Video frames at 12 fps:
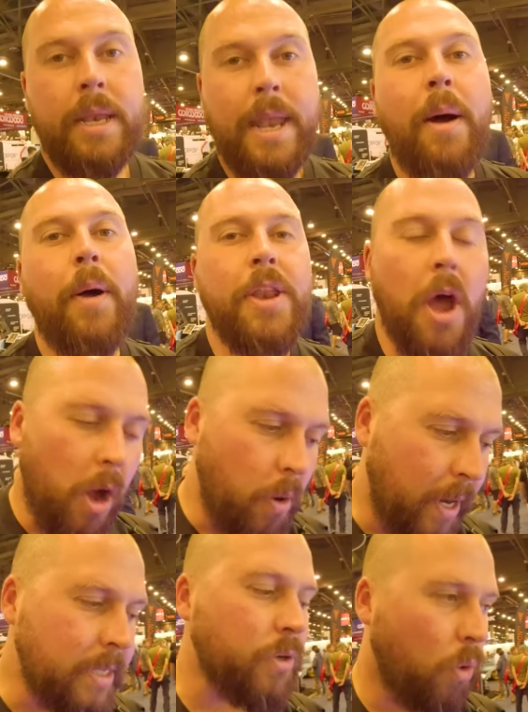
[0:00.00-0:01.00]
Now I know
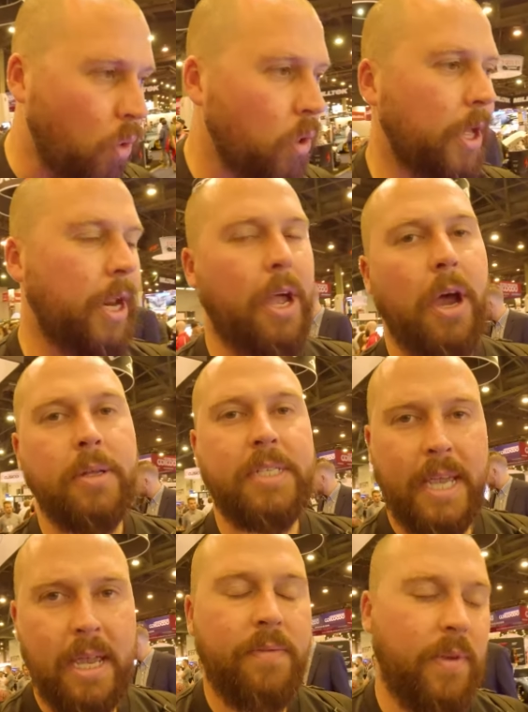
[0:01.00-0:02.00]
it's all going to go
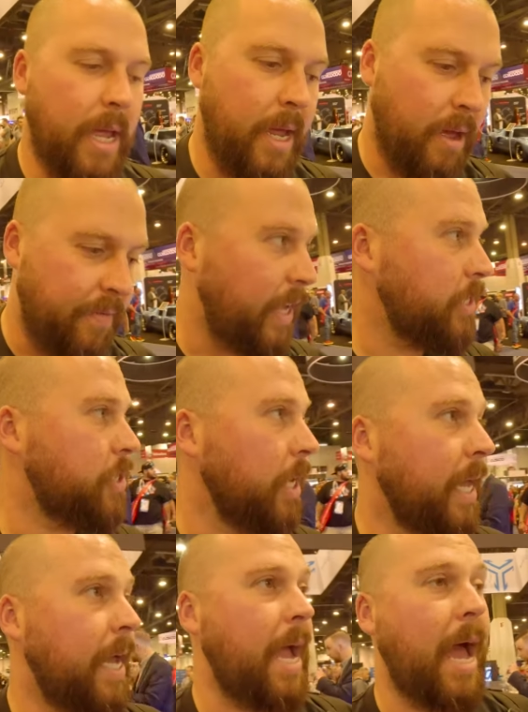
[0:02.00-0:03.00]
to EV eventually